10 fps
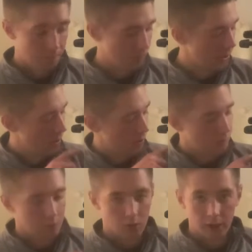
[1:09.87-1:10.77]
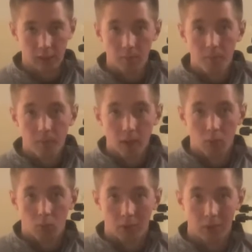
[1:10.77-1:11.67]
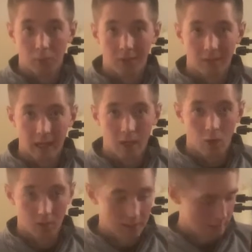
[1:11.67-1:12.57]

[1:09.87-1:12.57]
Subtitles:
index finger here, we're going to place that on the A